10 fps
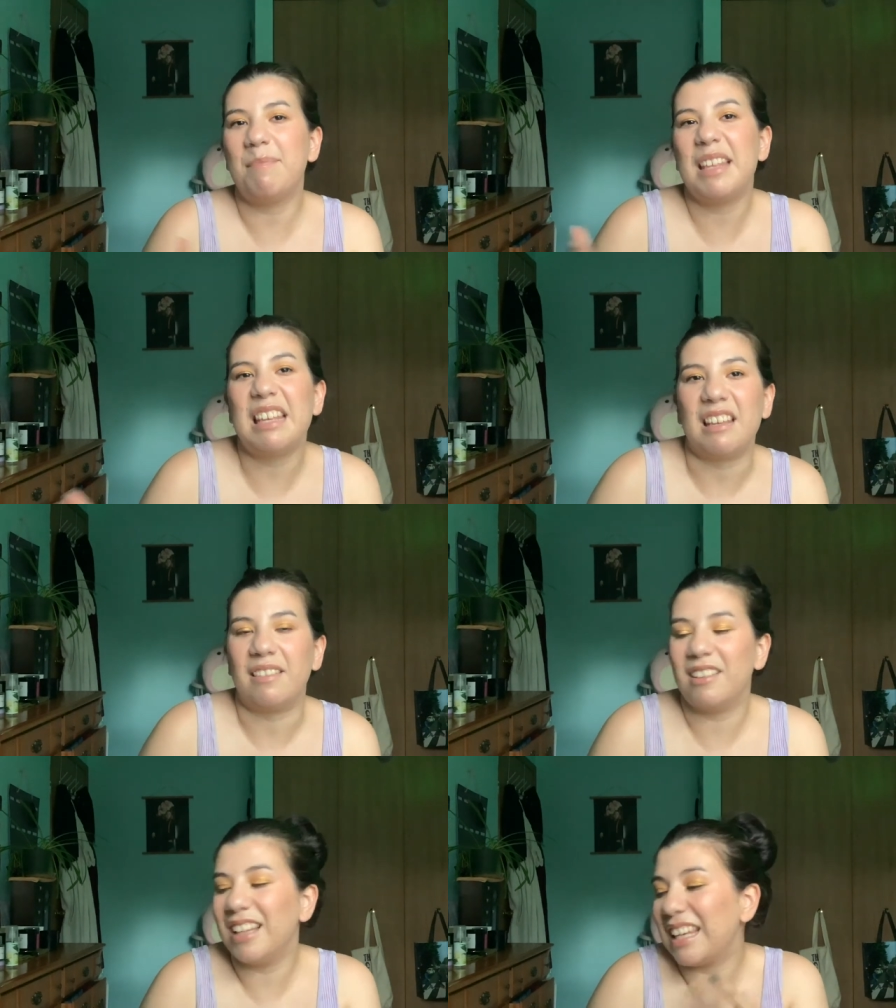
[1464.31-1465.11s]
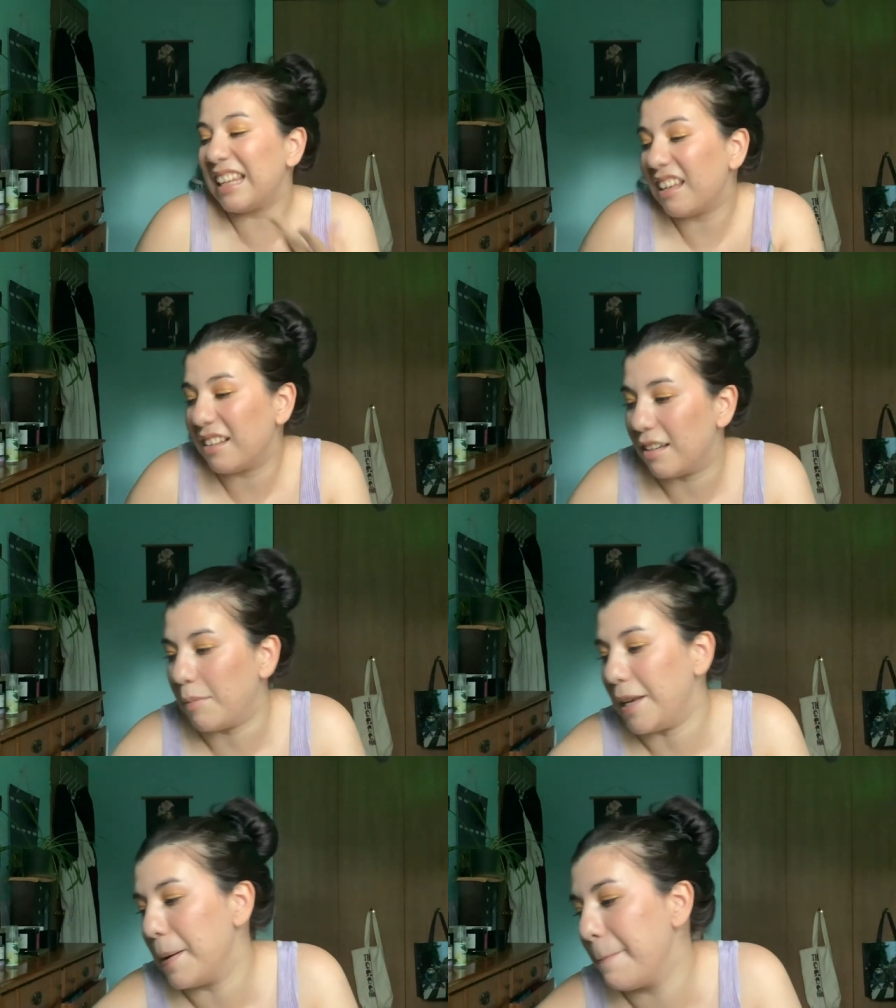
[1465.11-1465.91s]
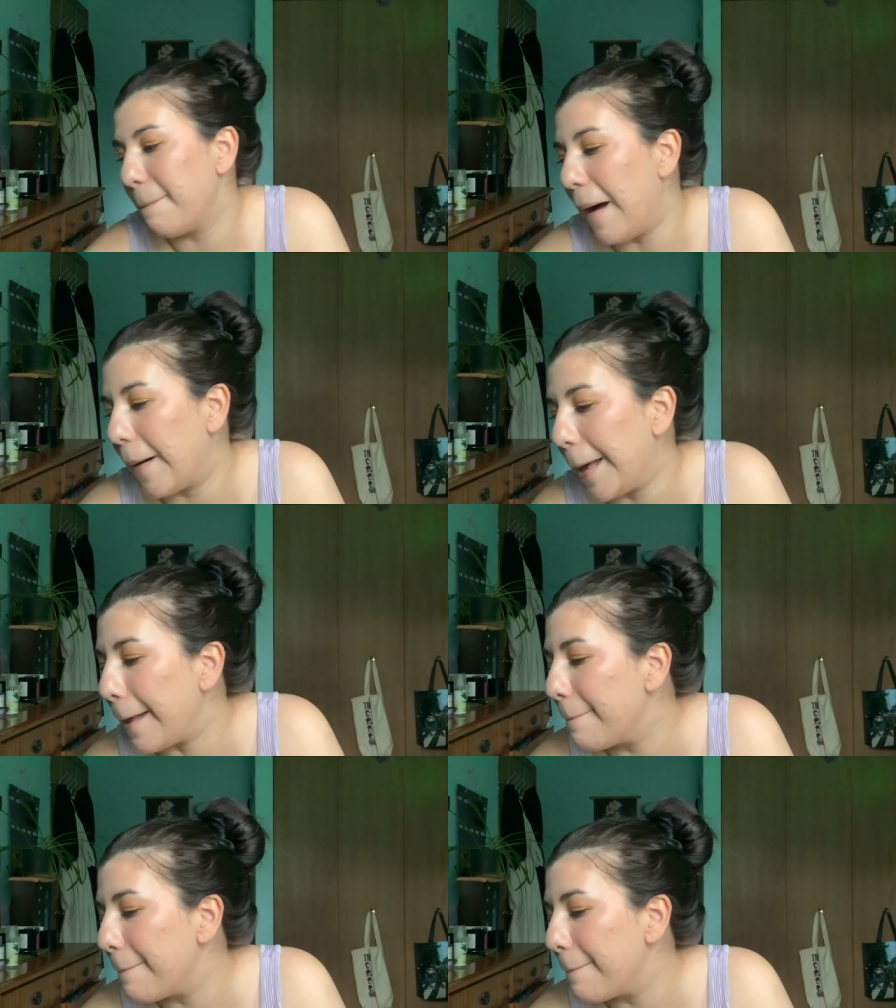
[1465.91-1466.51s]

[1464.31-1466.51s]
eh, they're like eh to me. Okay,